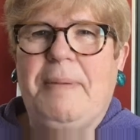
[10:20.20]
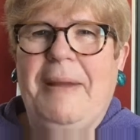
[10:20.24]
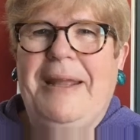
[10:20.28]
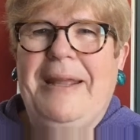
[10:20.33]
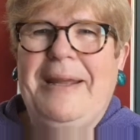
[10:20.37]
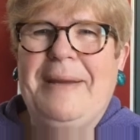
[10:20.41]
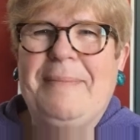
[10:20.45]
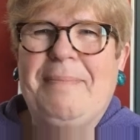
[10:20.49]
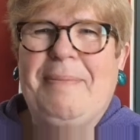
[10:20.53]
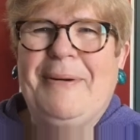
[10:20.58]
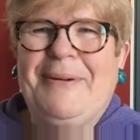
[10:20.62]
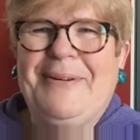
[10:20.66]

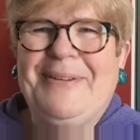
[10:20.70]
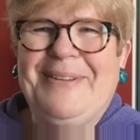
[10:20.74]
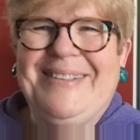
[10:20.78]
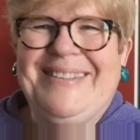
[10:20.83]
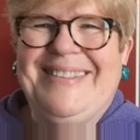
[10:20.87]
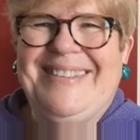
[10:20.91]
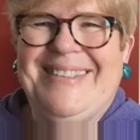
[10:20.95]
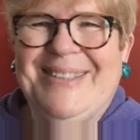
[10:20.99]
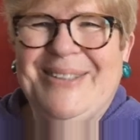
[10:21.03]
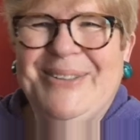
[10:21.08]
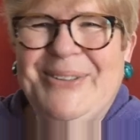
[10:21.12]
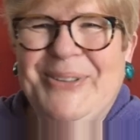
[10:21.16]
people
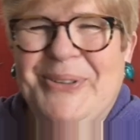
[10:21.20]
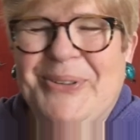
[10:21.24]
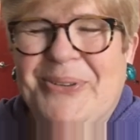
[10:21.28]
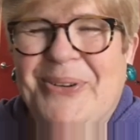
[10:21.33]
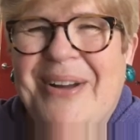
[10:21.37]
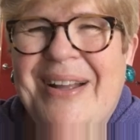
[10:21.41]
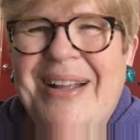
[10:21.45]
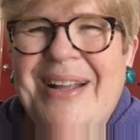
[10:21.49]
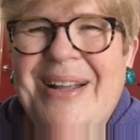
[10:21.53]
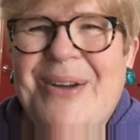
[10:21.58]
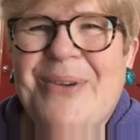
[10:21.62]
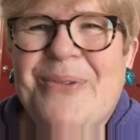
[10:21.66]
do
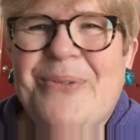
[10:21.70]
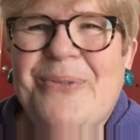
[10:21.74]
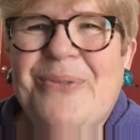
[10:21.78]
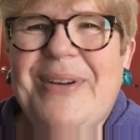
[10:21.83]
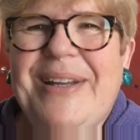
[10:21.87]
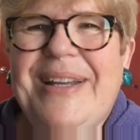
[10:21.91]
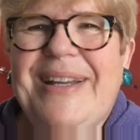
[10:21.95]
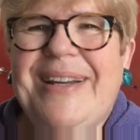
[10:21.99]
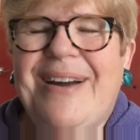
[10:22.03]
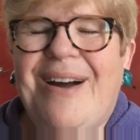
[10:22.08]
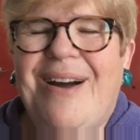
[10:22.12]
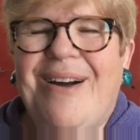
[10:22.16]

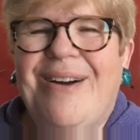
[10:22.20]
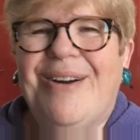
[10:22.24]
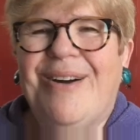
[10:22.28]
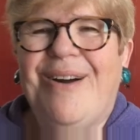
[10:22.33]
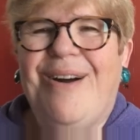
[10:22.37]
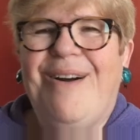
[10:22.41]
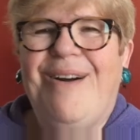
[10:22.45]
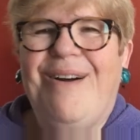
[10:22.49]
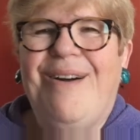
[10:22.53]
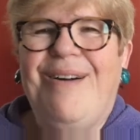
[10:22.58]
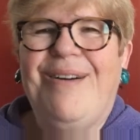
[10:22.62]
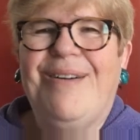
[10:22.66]
we are
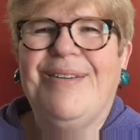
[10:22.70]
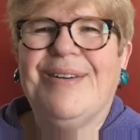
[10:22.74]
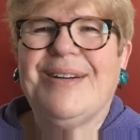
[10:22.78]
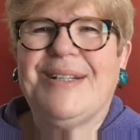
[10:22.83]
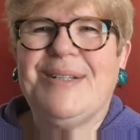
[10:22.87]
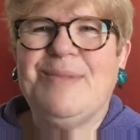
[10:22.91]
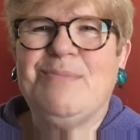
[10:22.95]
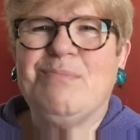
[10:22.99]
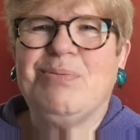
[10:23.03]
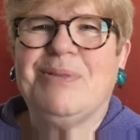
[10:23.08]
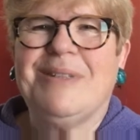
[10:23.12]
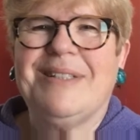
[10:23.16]
all
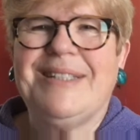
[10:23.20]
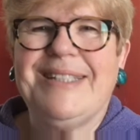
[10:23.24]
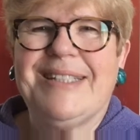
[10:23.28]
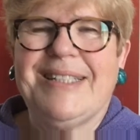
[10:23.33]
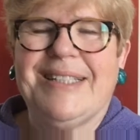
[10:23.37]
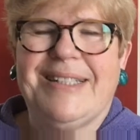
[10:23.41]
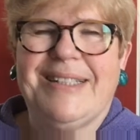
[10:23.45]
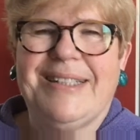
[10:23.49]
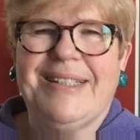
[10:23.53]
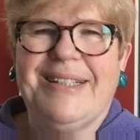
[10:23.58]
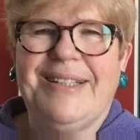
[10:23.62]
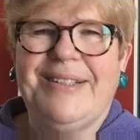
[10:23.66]

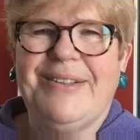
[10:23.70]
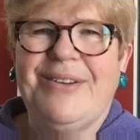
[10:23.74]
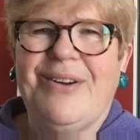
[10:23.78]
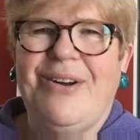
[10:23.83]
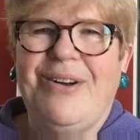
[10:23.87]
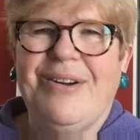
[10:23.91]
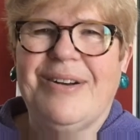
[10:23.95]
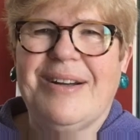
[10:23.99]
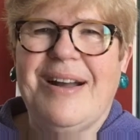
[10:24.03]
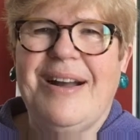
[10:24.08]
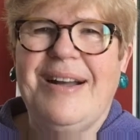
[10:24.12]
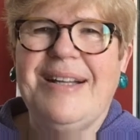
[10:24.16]
complicit in
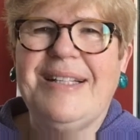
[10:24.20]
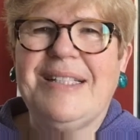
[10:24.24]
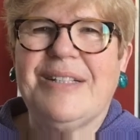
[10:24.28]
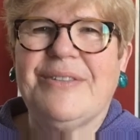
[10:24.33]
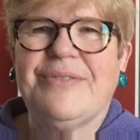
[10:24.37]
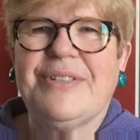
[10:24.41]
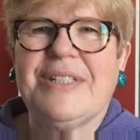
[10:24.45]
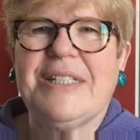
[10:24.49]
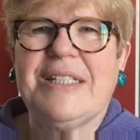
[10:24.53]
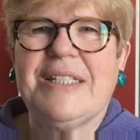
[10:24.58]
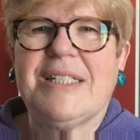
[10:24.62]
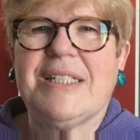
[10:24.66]
all kinds
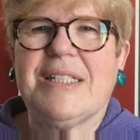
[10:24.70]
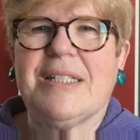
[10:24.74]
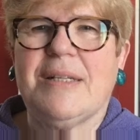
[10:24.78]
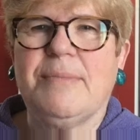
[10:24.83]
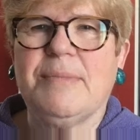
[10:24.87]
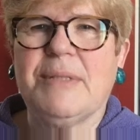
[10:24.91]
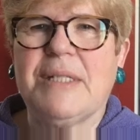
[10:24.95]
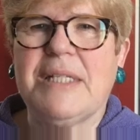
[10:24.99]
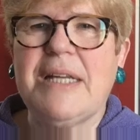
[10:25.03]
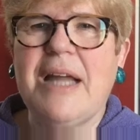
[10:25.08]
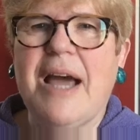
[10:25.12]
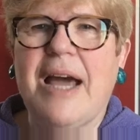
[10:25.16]
of
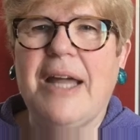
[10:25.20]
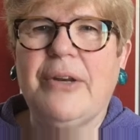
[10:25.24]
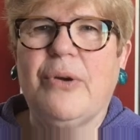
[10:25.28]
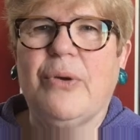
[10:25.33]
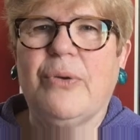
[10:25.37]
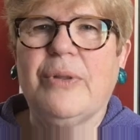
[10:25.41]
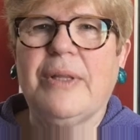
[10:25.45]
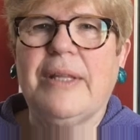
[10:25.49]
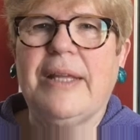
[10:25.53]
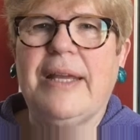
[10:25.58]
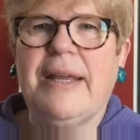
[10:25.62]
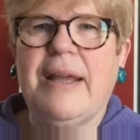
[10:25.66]
systems not
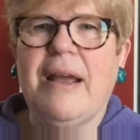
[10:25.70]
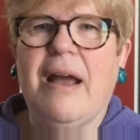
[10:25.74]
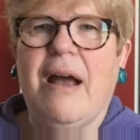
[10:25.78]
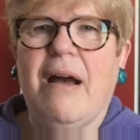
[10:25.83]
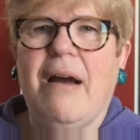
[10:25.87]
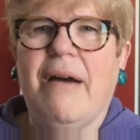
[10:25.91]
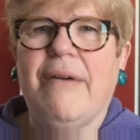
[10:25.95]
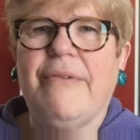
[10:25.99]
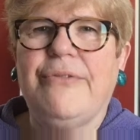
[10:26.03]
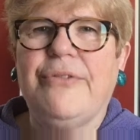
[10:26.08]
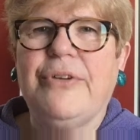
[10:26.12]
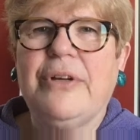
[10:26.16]
only
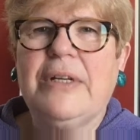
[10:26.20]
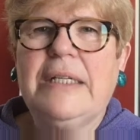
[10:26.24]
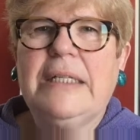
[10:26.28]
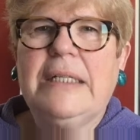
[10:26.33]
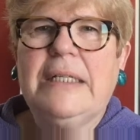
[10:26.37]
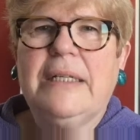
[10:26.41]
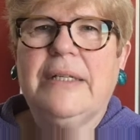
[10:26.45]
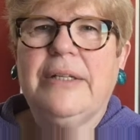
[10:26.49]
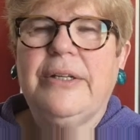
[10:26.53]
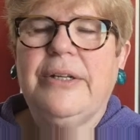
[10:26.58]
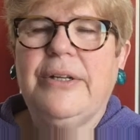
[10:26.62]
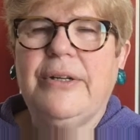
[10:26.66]
of
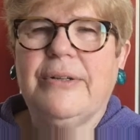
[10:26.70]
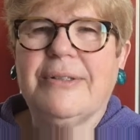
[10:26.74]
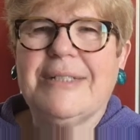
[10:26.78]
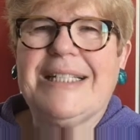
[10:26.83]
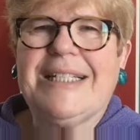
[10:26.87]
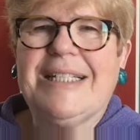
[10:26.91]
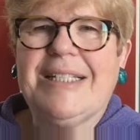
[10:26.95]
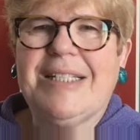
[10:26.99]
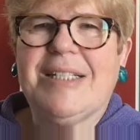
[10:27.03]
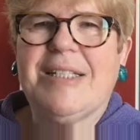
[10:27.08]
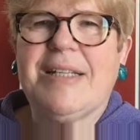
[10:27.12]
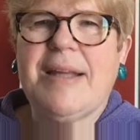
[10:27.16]
you know,
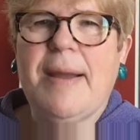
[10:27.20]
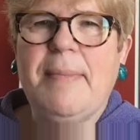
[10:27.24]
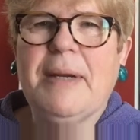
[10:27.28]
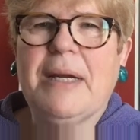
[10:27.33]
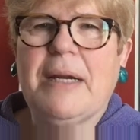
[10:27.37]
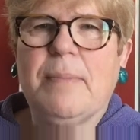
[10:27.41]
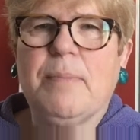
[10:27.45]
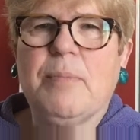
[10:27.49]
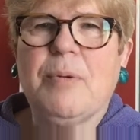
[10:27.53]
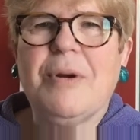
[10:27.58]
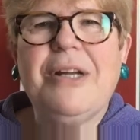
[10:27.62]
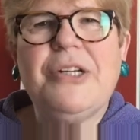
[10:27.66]
systemic
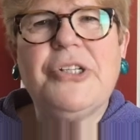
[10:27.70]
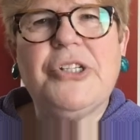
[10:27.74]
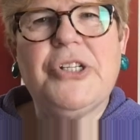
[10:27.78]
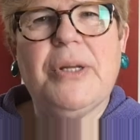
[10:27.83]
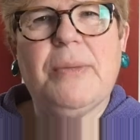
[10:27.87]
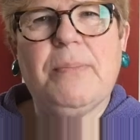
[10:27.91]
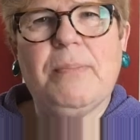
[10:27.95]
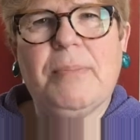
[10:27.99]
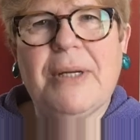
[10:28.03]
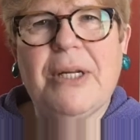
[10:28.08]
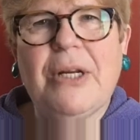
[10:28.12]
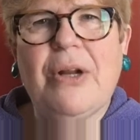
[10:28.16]

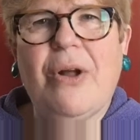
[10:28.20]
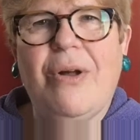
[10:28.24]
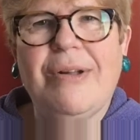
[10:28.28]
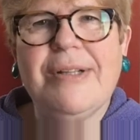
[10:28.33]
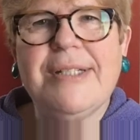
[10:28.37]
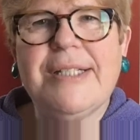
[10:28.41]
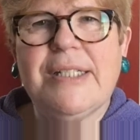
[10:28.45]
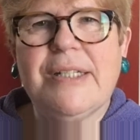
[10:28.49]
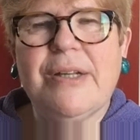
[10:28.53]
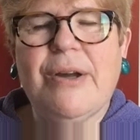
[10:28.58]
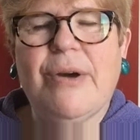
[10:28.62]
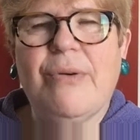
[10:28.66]
oppression, but
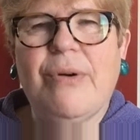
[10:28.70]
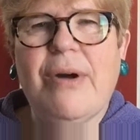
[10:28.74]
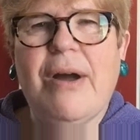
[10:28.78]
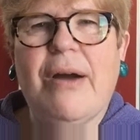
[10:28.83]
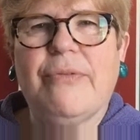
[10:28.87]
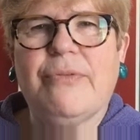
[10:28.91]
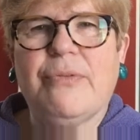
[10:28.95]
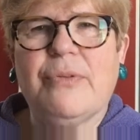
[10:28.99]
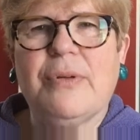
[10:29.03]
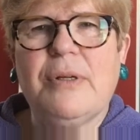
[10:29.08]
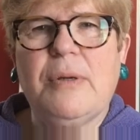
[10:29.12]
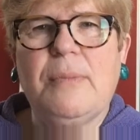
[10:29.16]
also
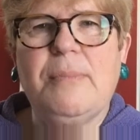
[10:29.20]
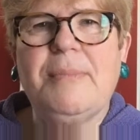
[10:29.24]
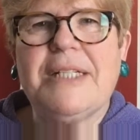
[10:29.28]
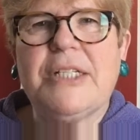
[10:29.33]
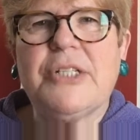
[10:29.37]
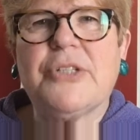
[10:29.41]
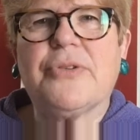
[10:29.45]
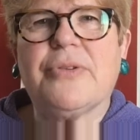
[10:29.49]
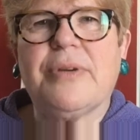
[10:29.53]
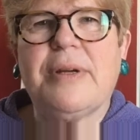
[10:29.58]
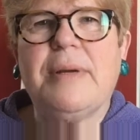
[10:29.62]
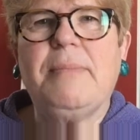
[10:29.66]
of real
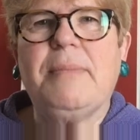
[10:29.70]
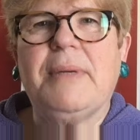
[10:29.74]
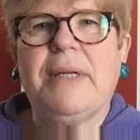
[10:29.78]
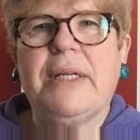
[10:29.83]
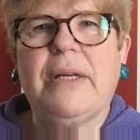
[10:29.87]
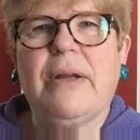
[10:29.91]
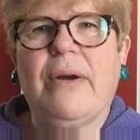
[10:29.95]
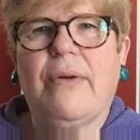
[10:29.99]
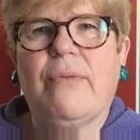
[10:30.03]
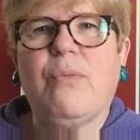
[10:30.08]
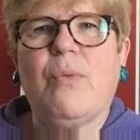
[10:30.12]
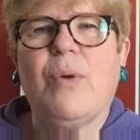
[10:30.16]
mistreatment
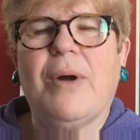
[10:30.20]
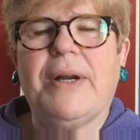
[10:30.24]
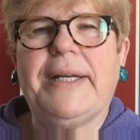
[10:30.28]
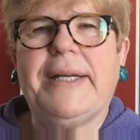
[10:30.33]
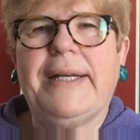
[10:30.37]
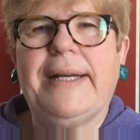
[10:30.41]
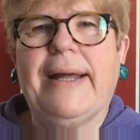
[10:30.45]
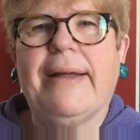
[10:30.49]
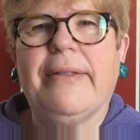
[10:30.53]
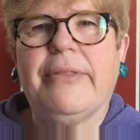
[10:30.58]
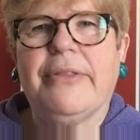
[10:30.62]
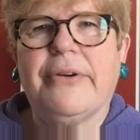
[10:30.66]
of one
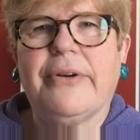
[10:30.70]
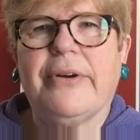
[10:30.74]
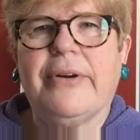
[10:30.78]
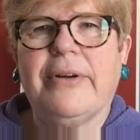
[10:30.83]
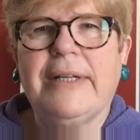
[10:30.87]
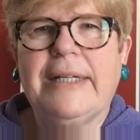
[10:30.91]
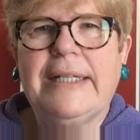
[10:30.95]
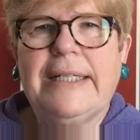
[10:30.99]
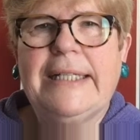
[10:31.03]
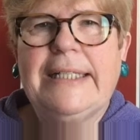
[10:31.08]
another.